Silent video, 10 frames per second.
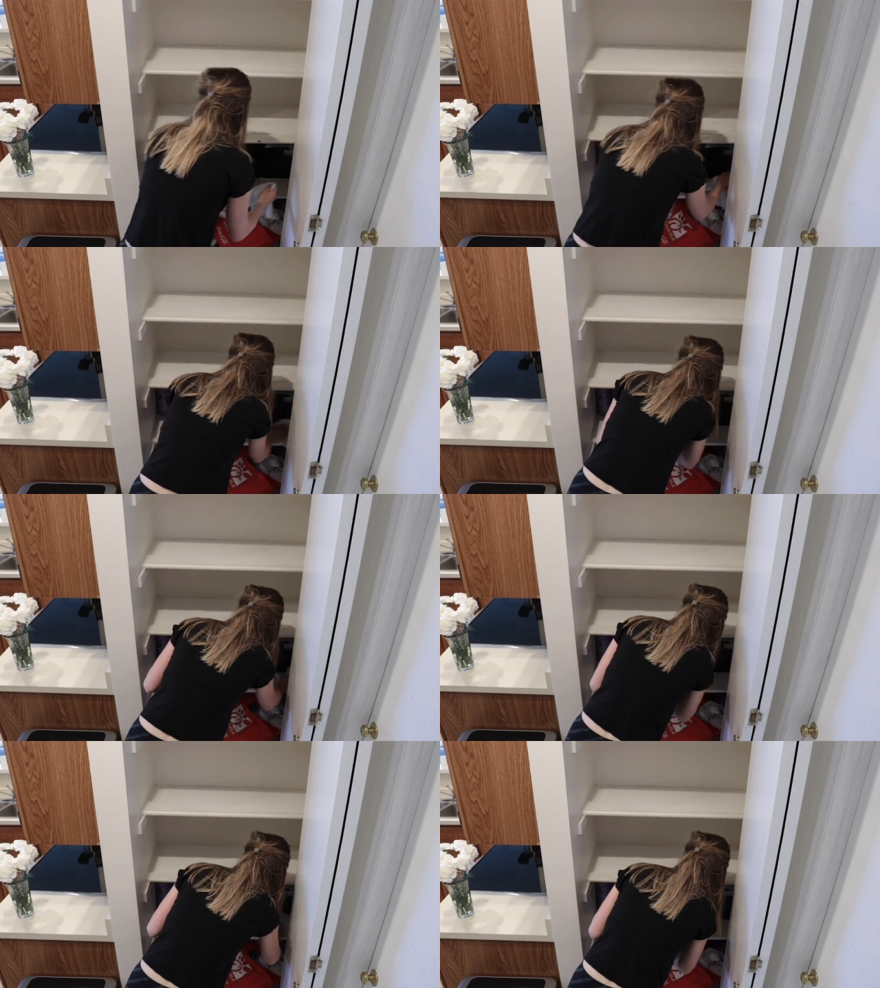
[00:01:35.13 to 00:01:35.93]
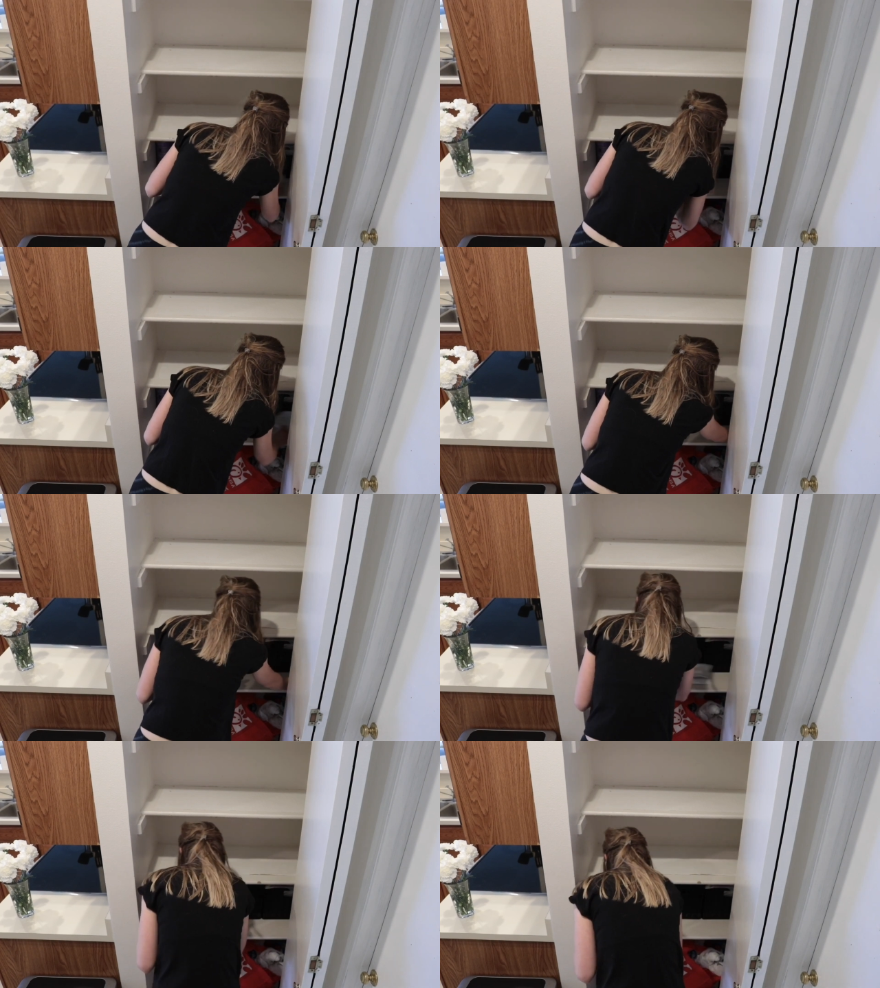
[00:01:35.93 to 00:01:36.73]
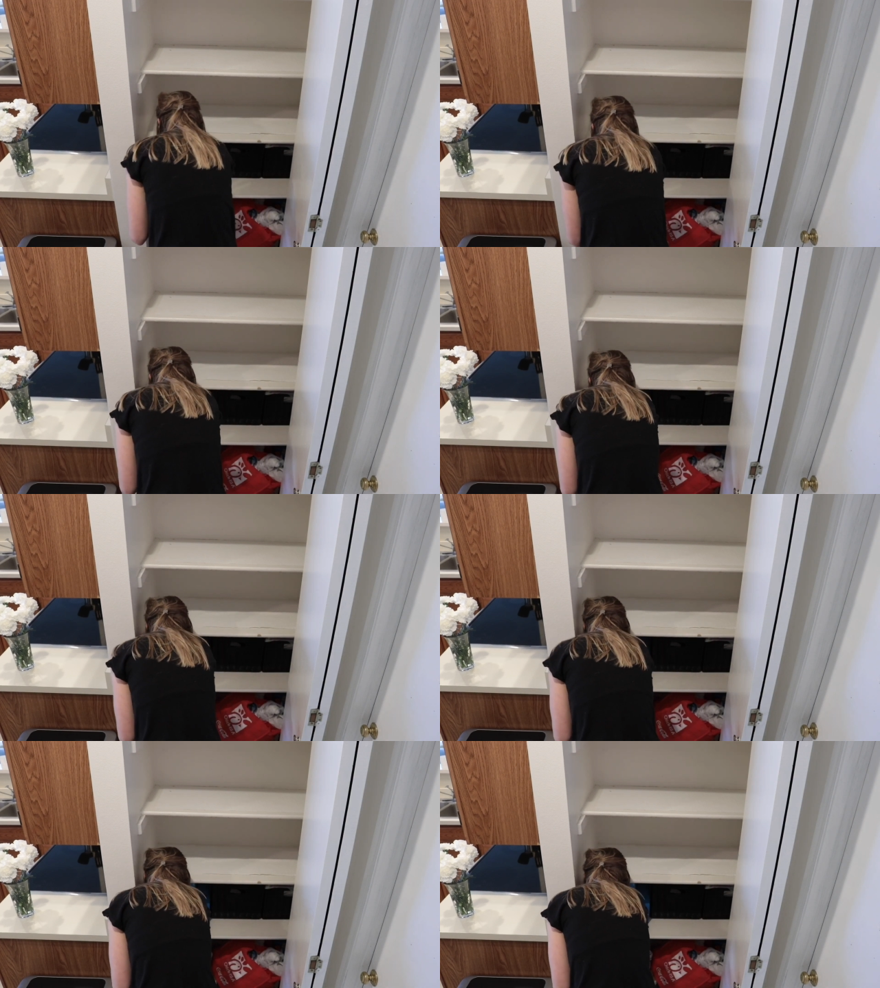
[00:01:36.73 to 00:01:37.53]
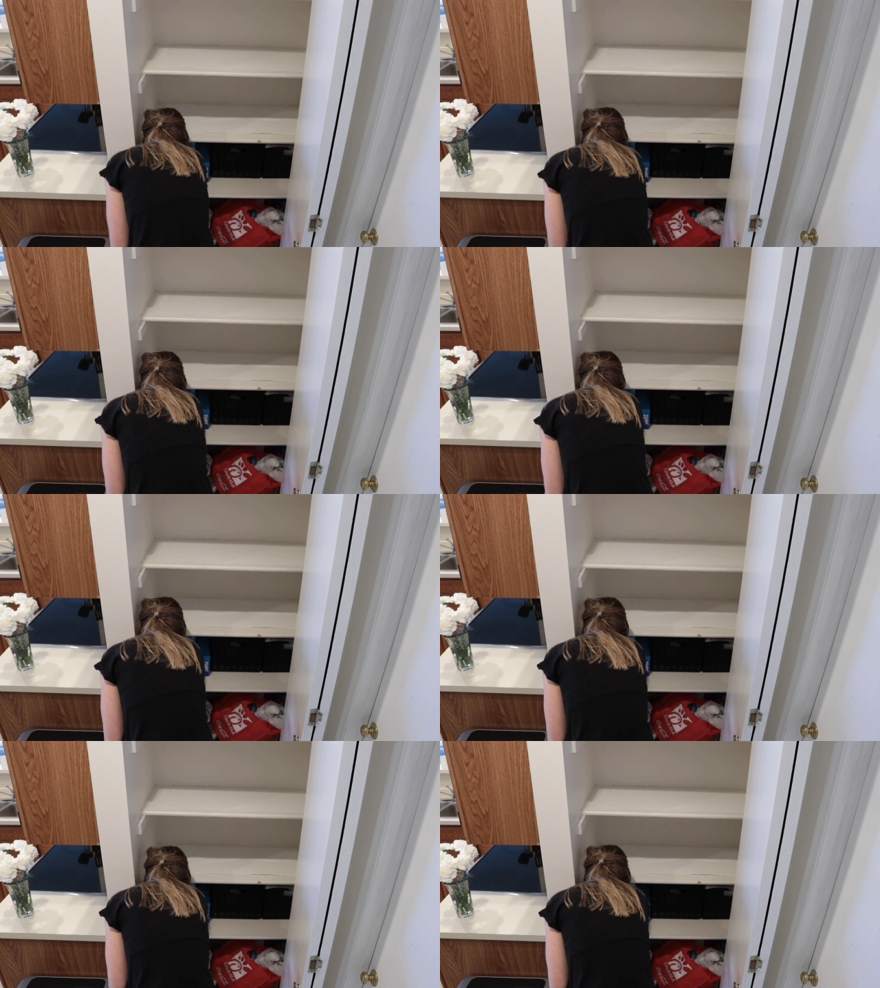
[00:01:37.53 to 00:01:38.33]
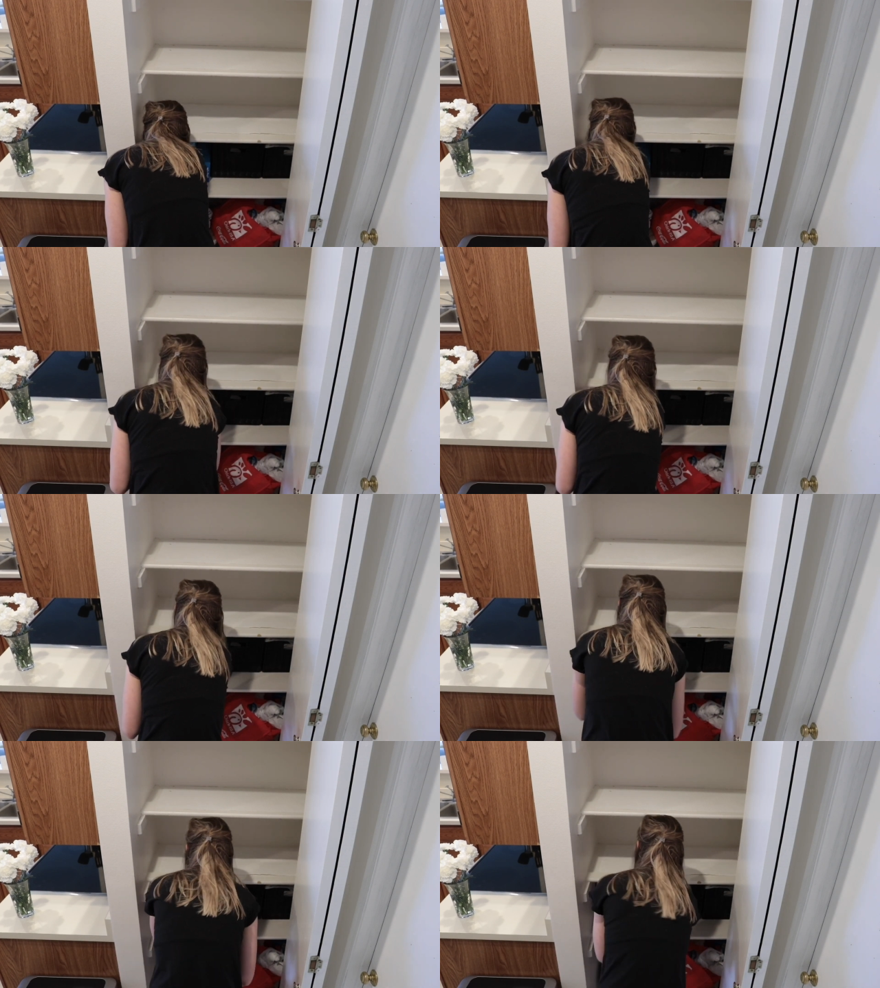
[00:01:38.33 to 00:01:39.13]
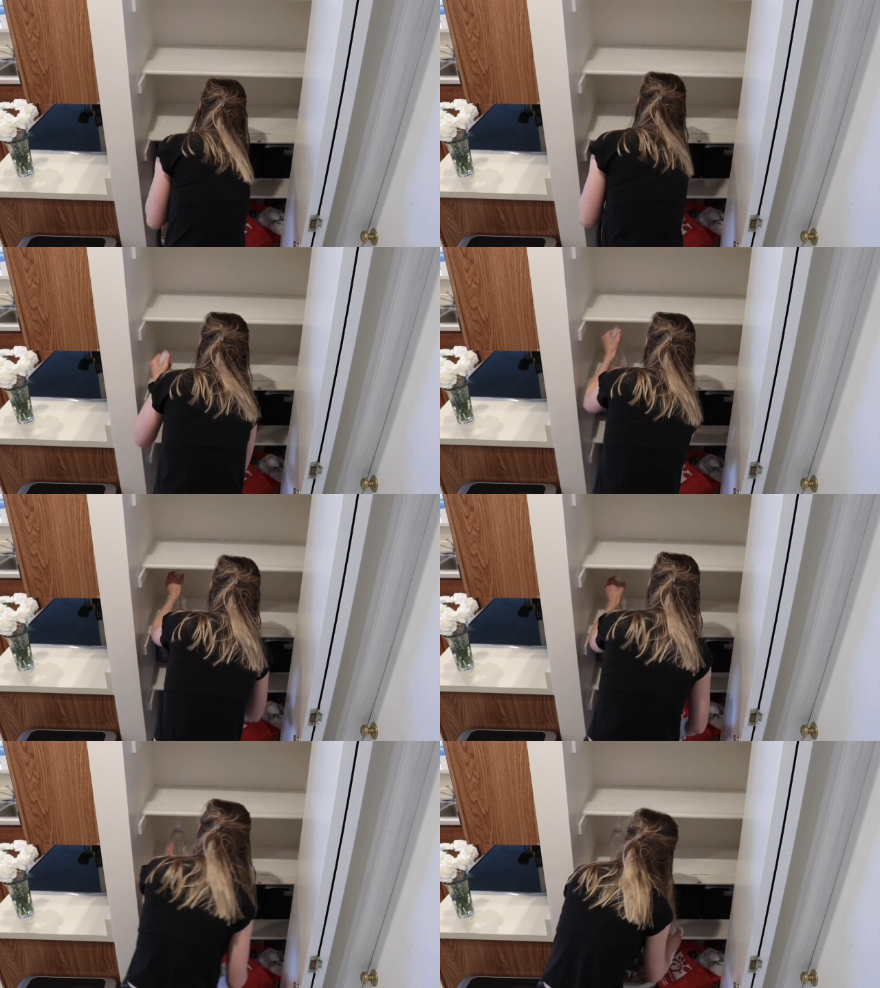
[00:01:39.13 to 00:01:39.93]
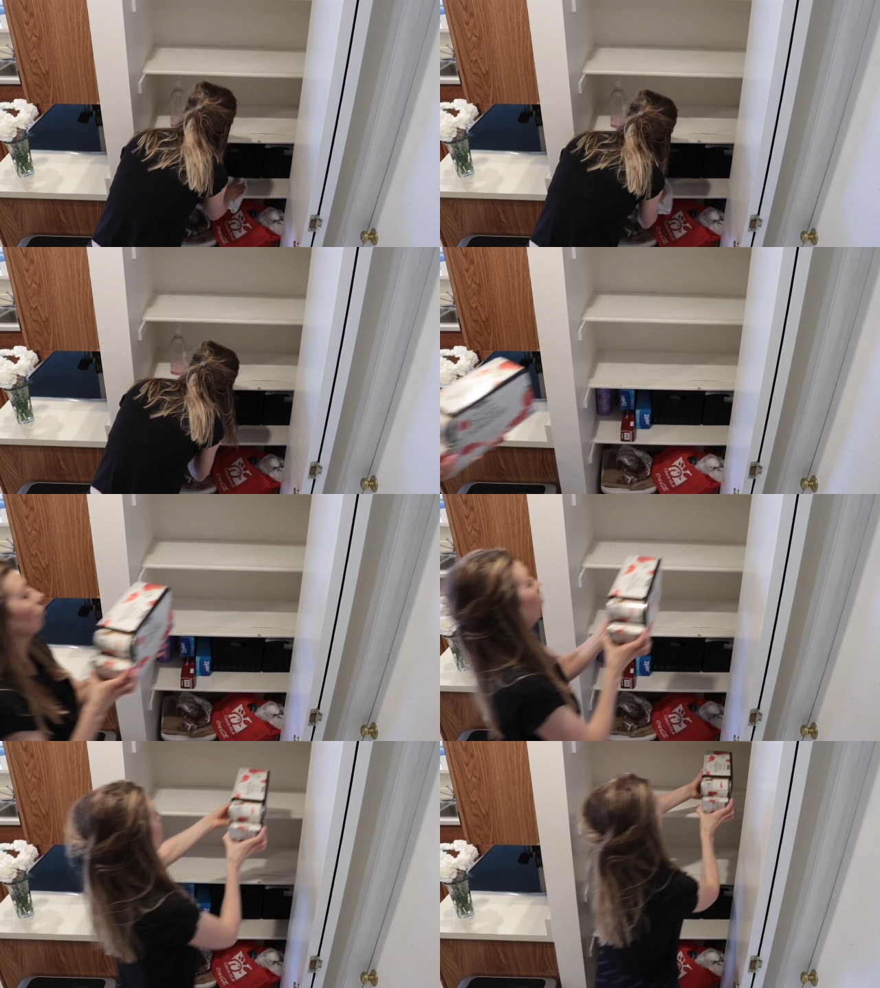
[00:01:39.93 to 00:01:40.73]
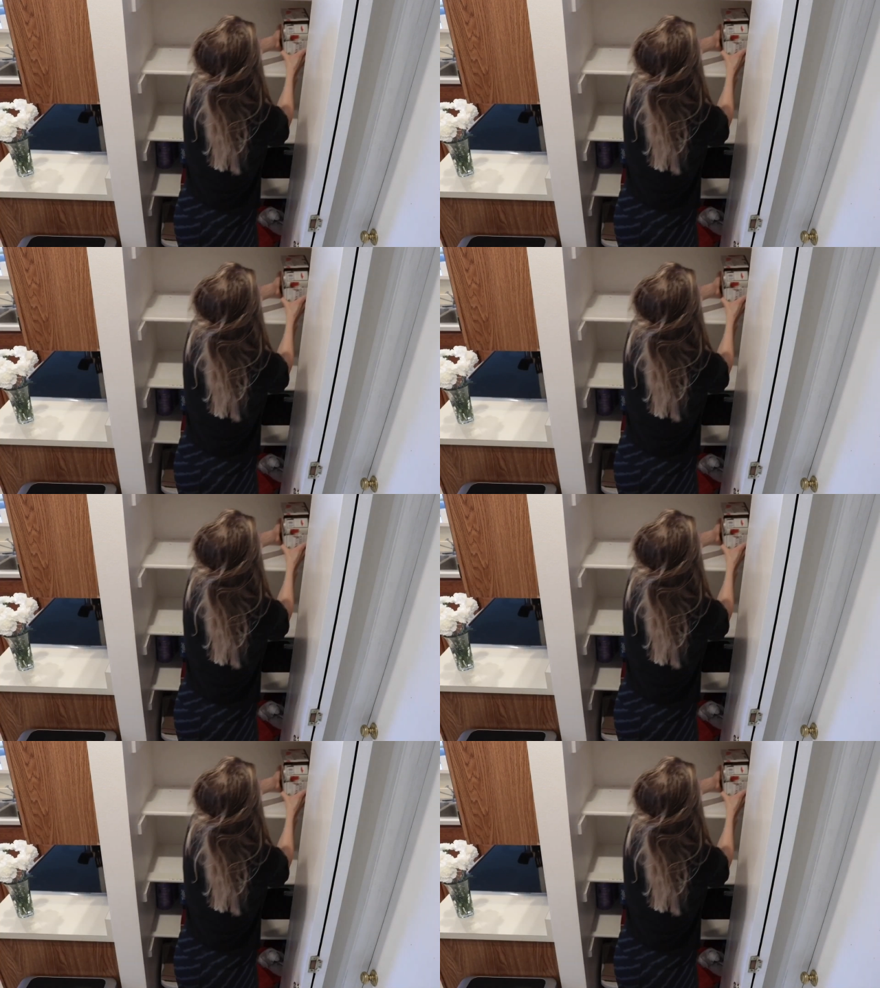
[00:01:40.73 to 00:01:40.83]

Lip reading: Nobody's mouth can be seen.